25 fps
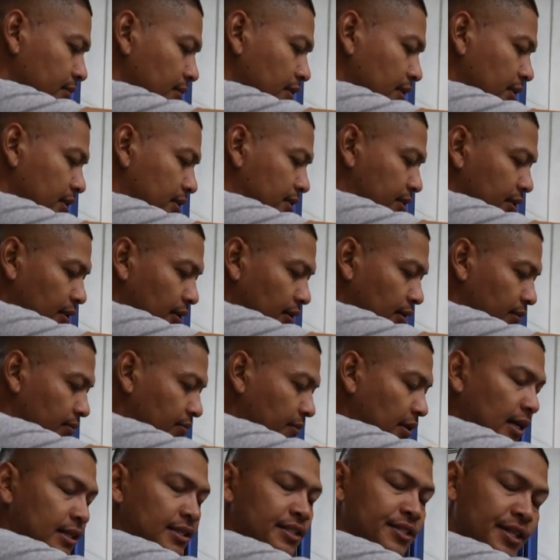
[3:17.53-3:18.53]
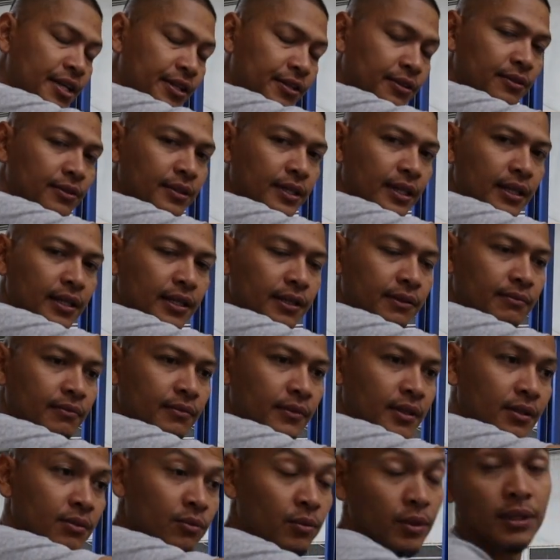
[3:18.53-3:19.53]
It's still not settled in.
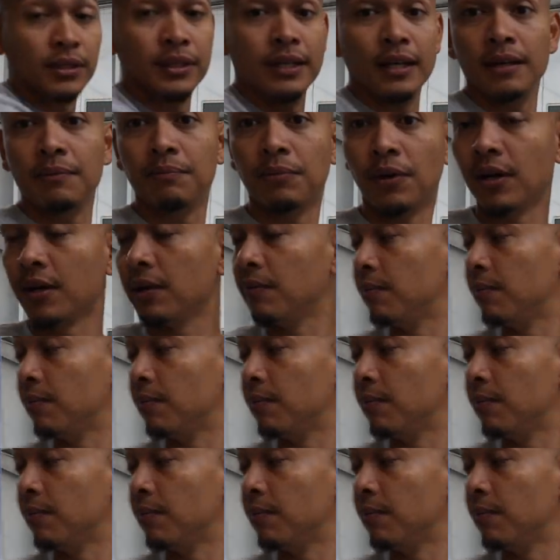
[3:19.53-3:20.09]
We did bought a